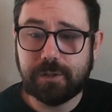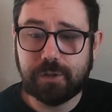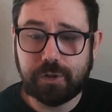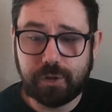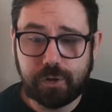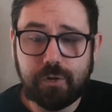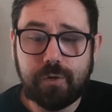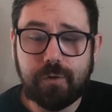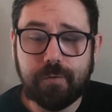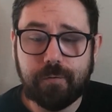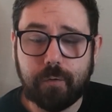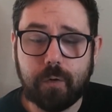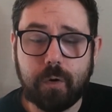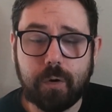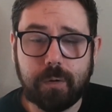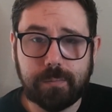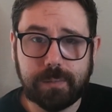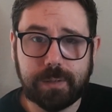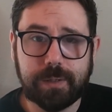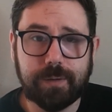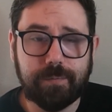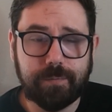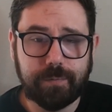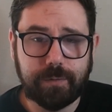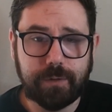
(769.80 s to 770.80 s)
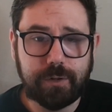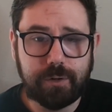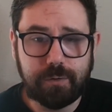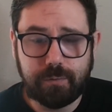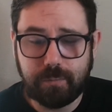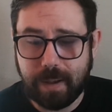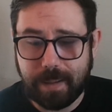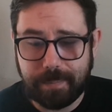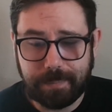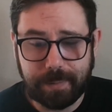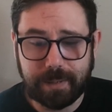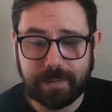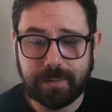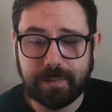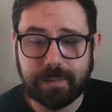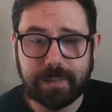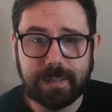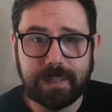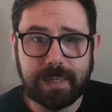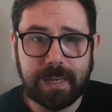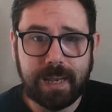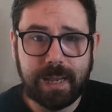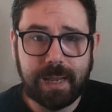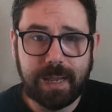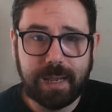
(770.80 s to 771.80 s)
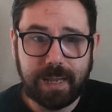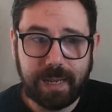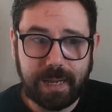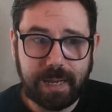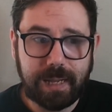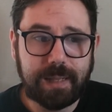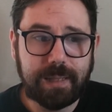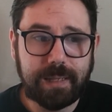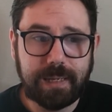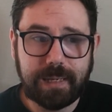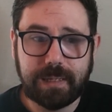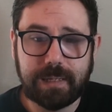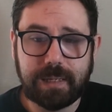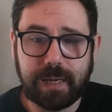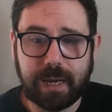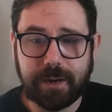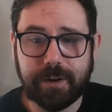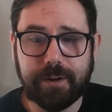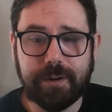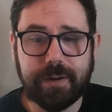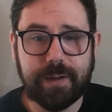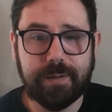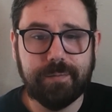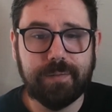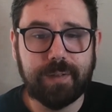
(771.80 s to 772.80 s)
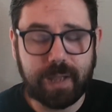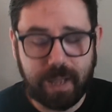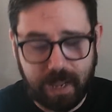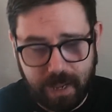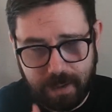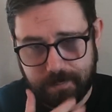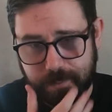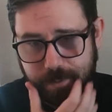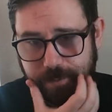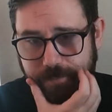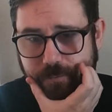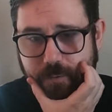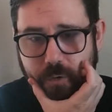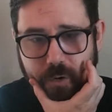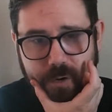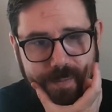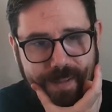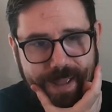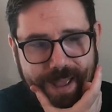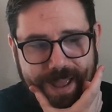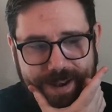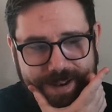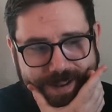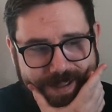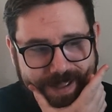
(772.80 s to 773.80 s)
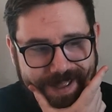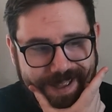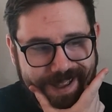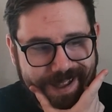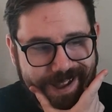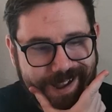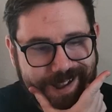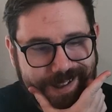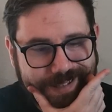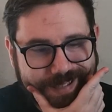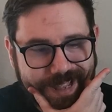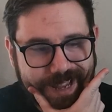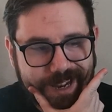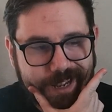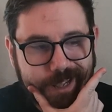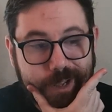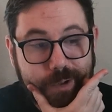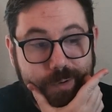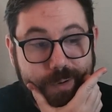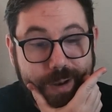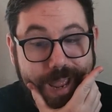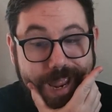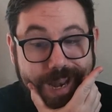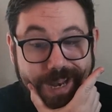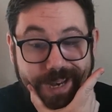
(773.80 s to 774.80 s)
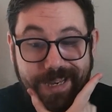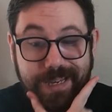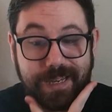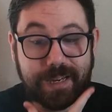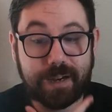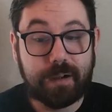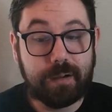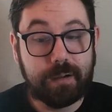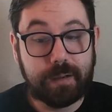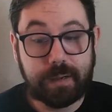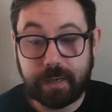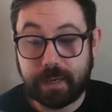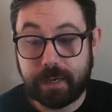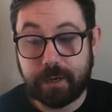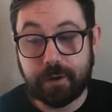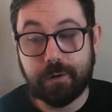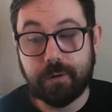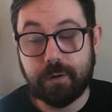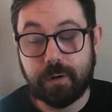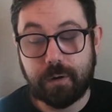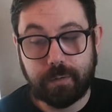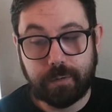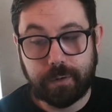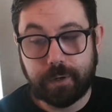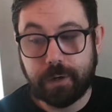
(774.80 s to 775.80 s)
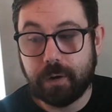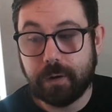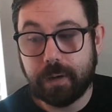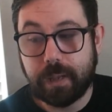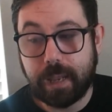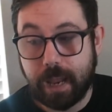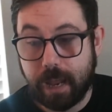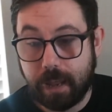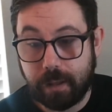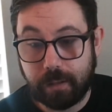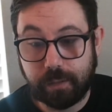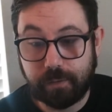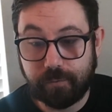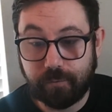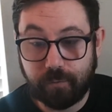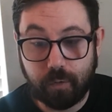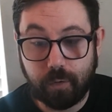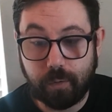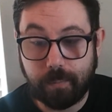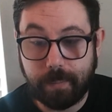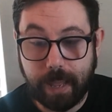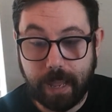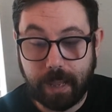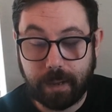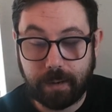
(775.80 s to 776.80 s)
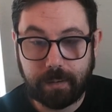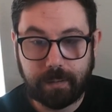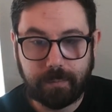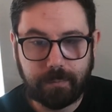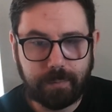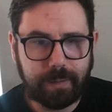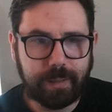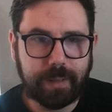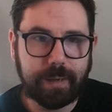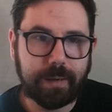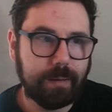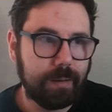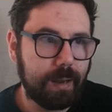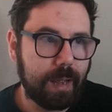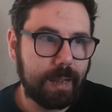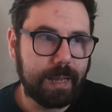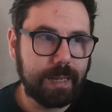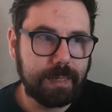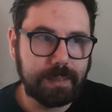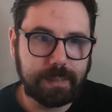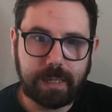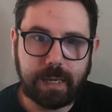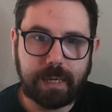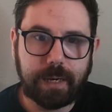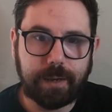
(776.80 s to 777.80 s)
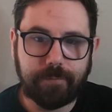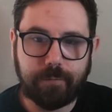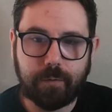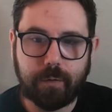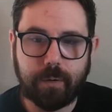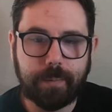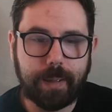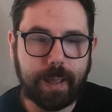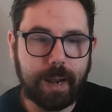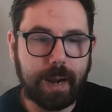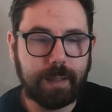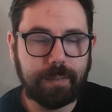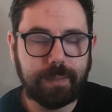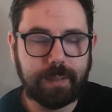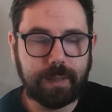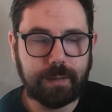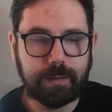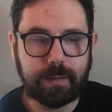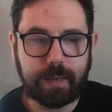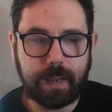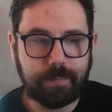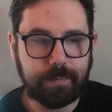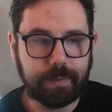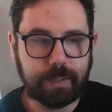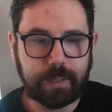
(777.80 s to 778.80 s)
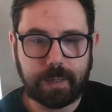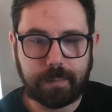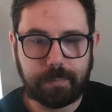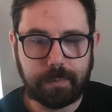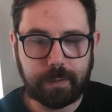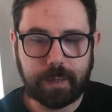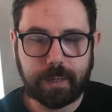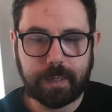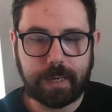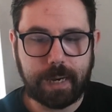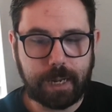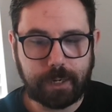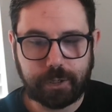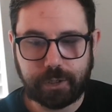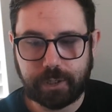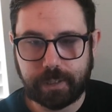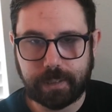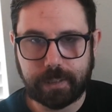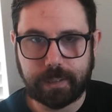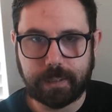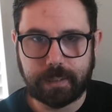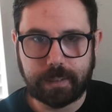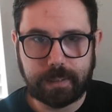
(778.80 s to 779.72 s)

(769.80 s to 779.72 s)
2 weapons in the entirety of the Commoner format. Let alone any young health format. Really, I guess any format. I think having double Kodachi is